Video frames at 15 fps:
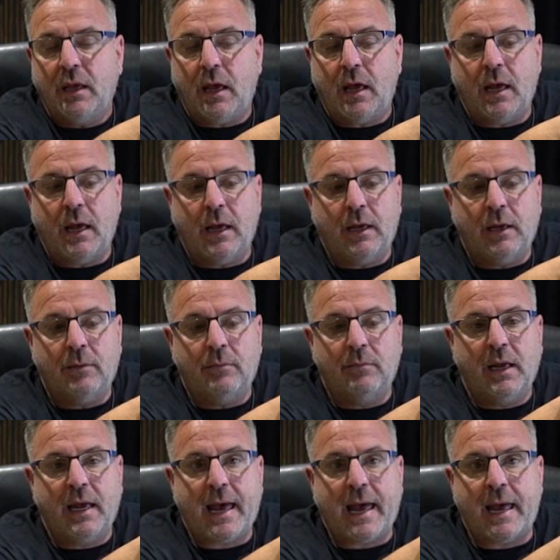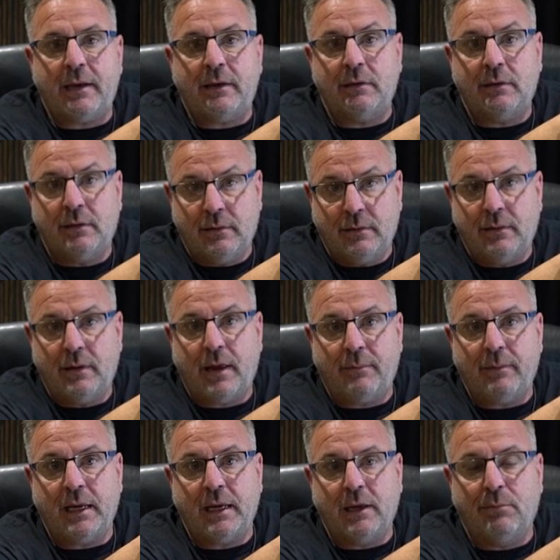Um, and I
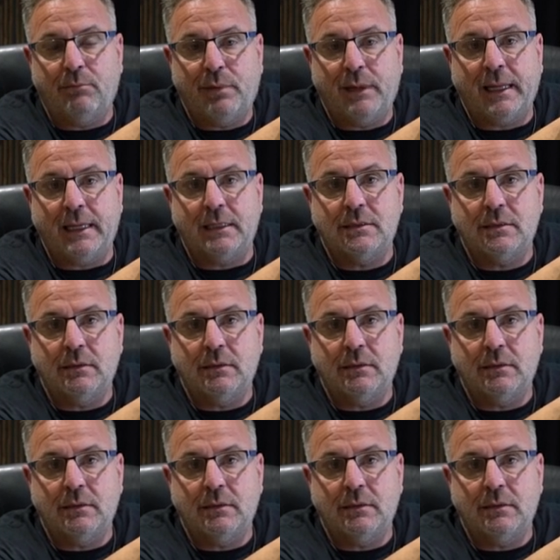mean, complete.